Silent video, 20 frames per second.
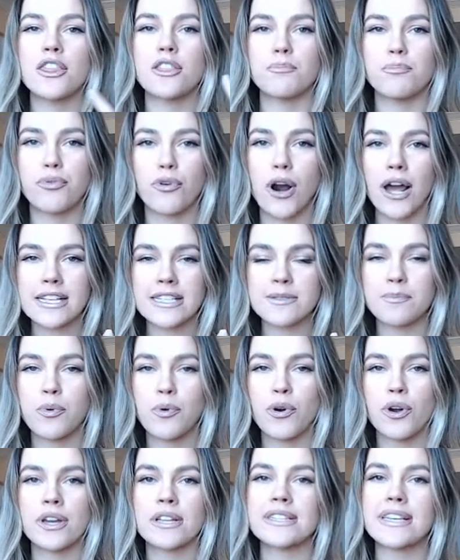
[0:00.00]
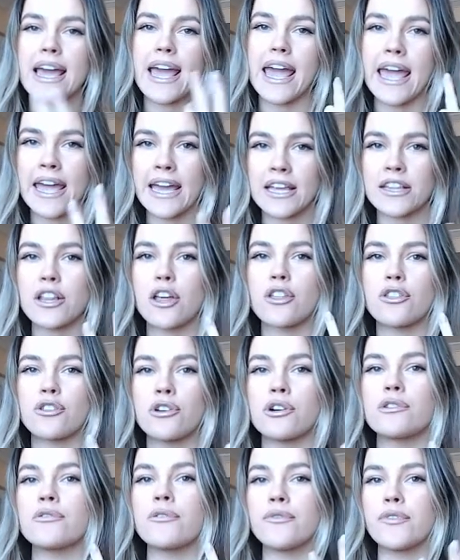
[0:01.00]
the price point, and
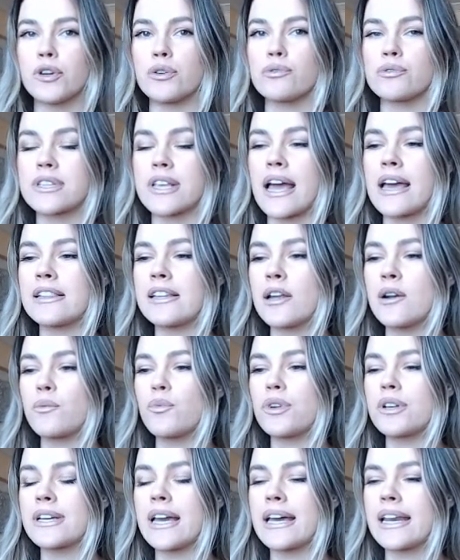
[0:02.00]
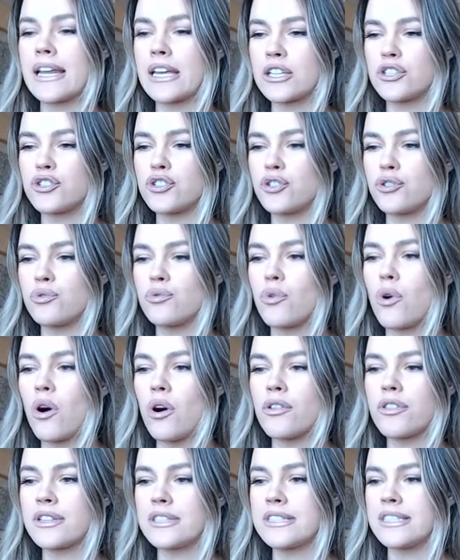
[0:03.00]
the reviews. And then we'll get into
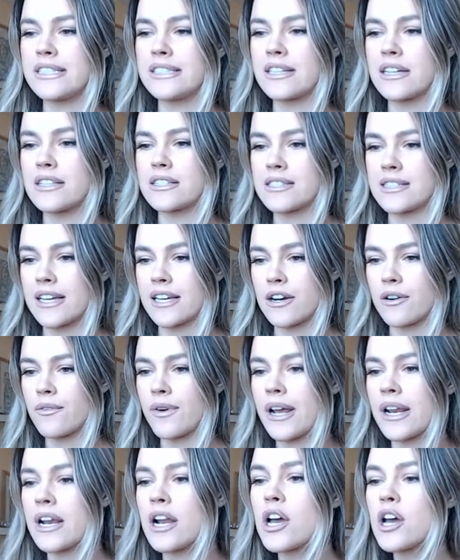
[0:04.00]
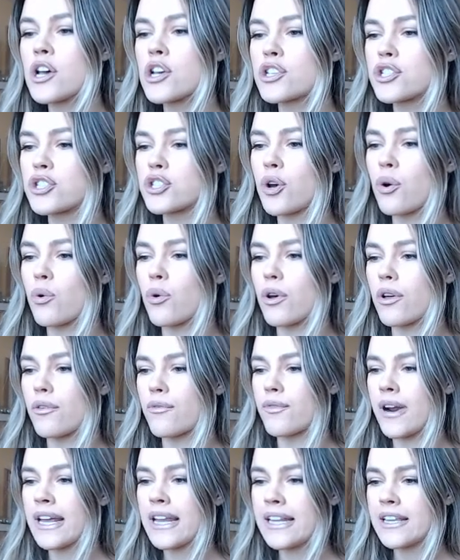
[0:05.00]
all the details later, right? So
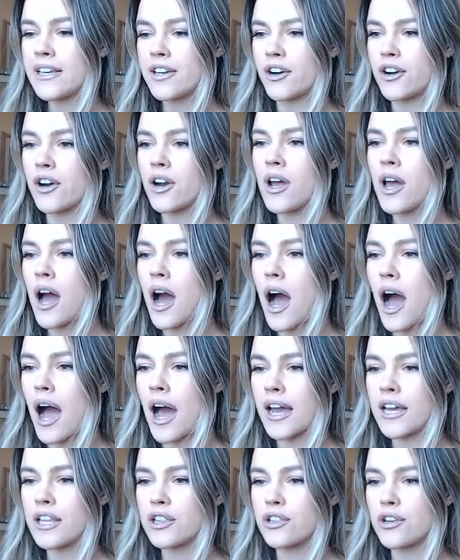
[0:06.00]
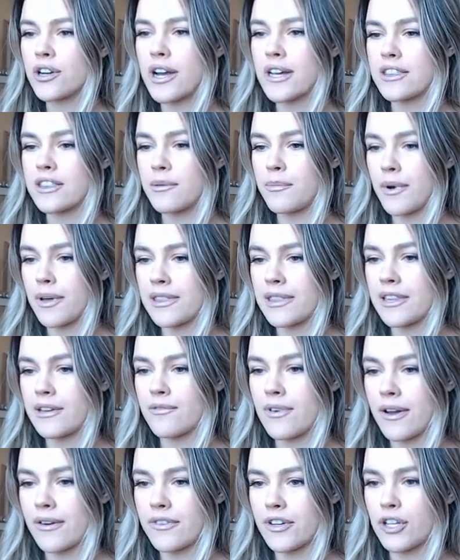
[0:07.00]
right here, I look at the monthly
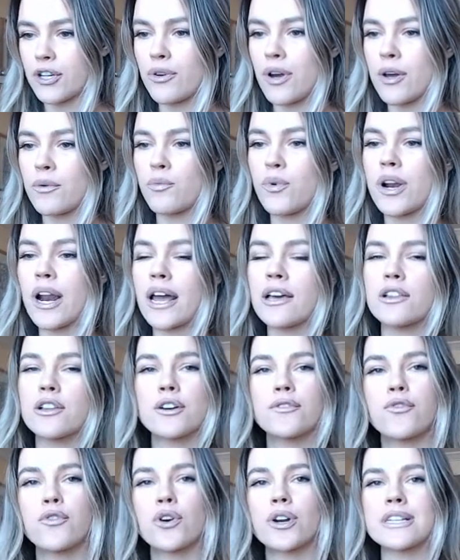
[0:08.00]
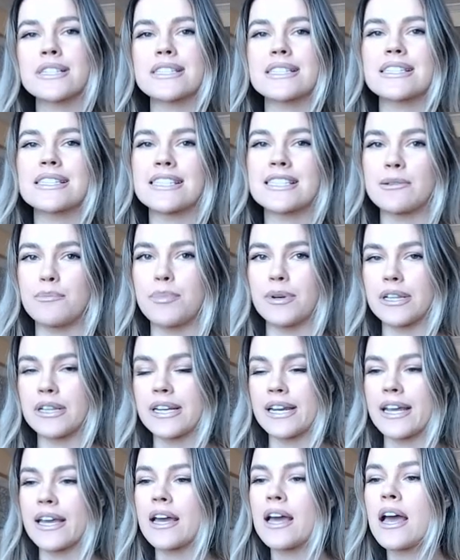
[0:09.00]
revenue, and what I look for is
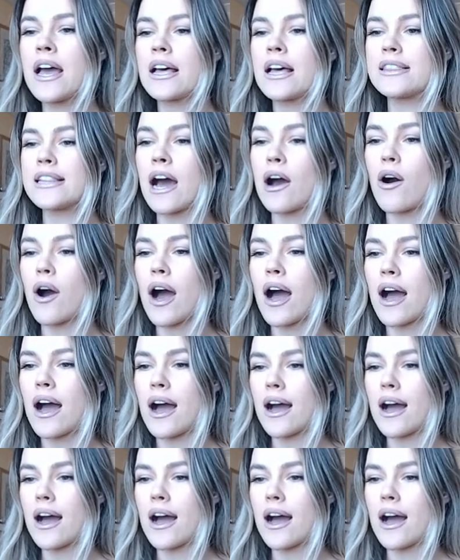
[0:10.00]
stability. Now,